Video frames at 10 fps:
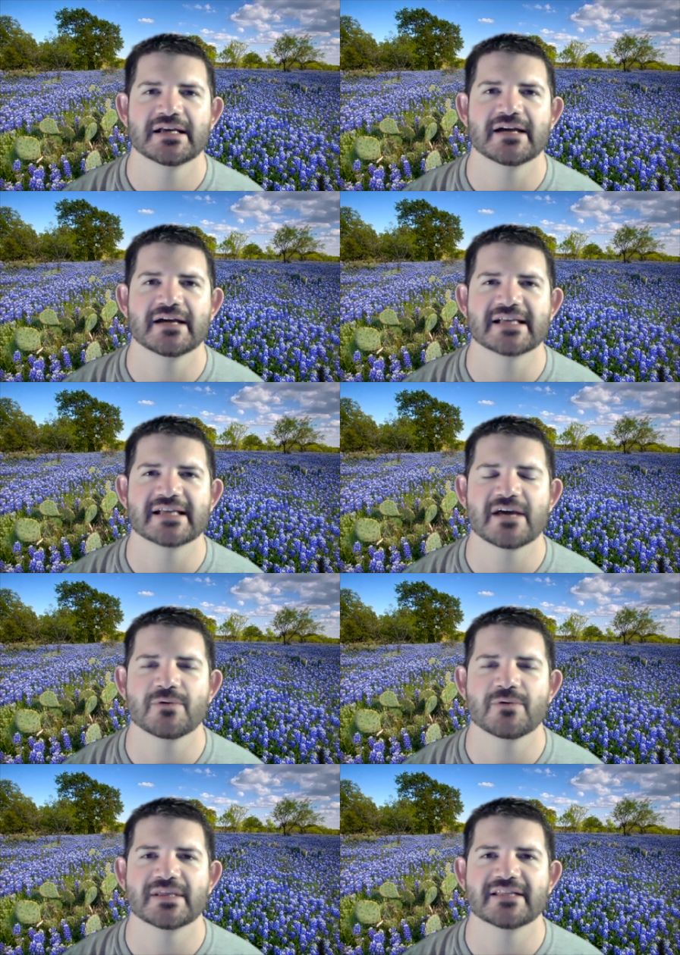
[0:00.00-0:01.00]
Uh, that's how
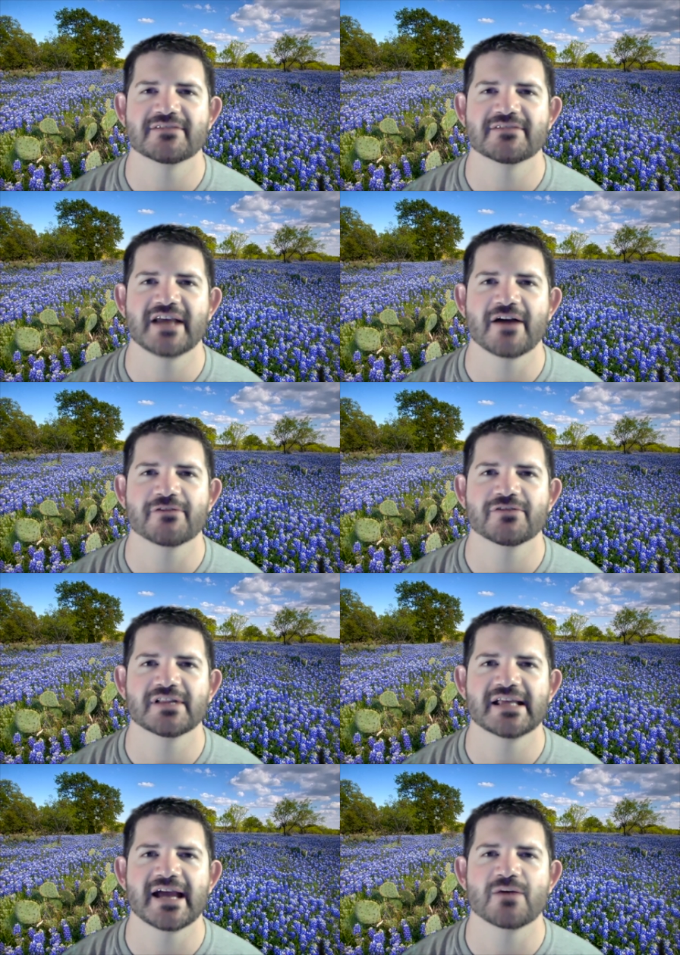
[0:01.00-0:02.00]
we live
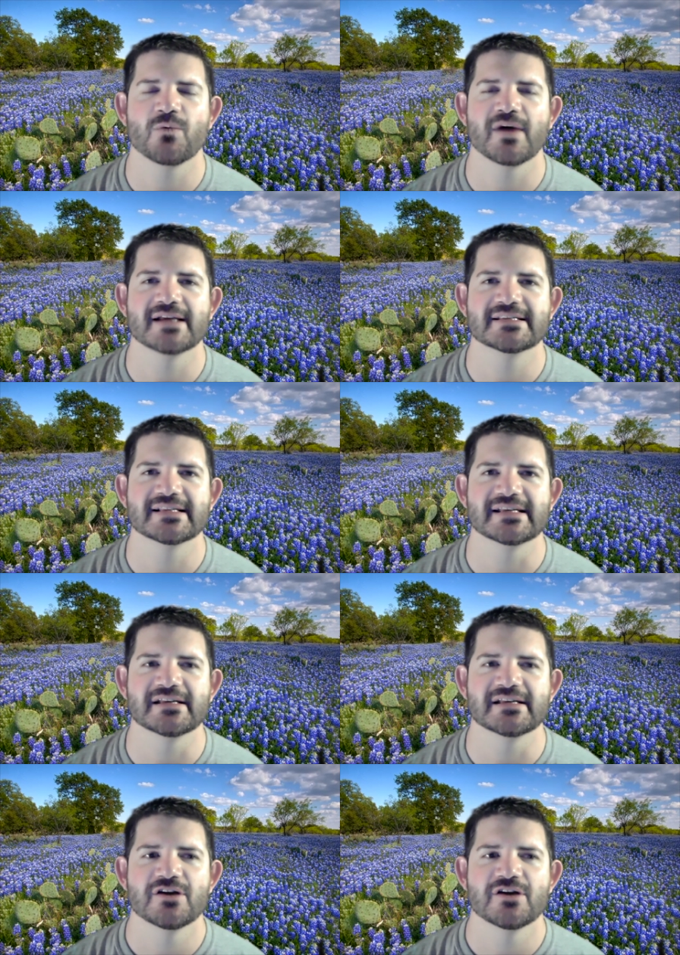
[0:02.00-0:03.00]
carefully and wisely.
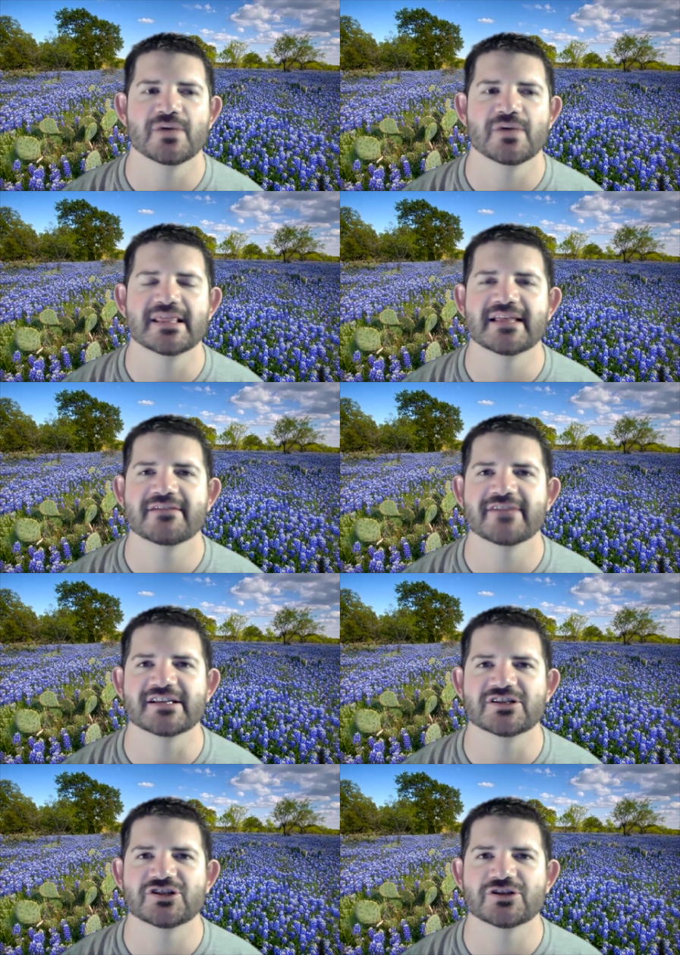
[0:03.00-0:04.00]
We live
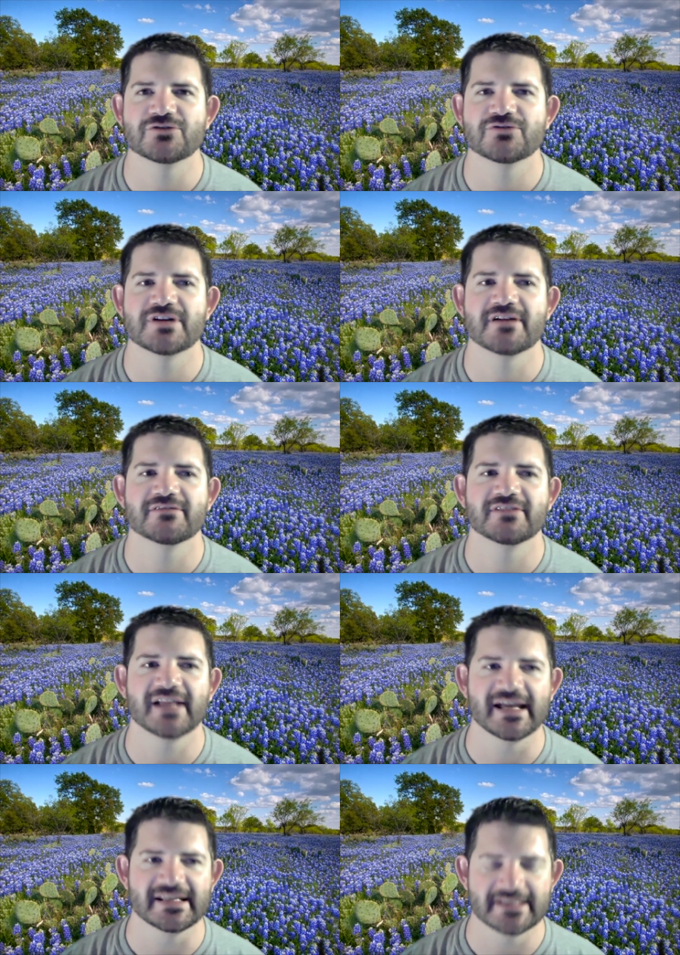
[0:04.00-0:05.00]
as children of
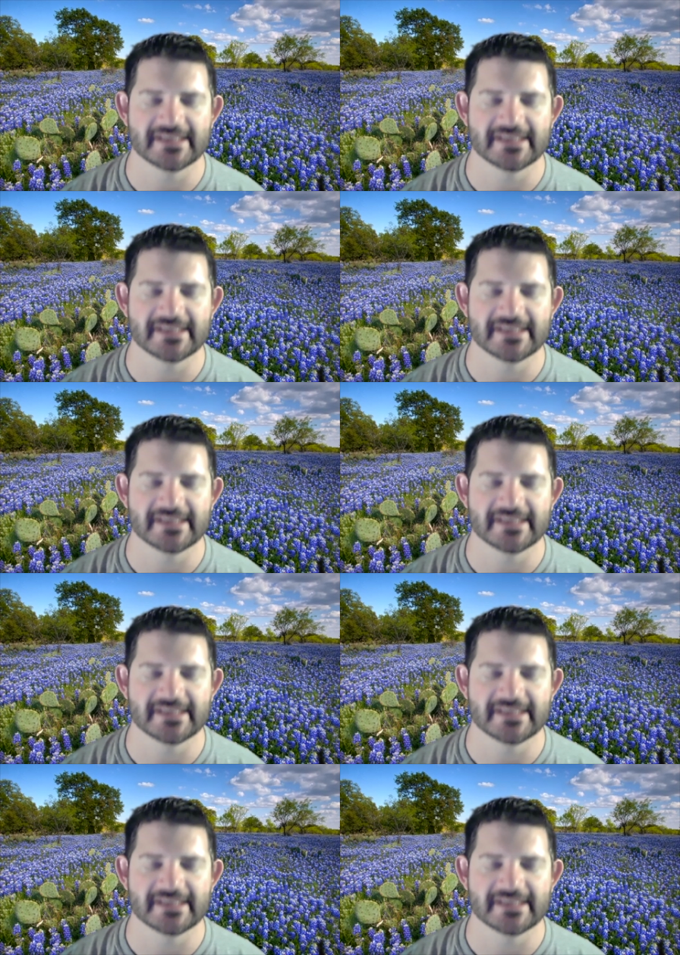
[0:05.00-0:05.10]
light.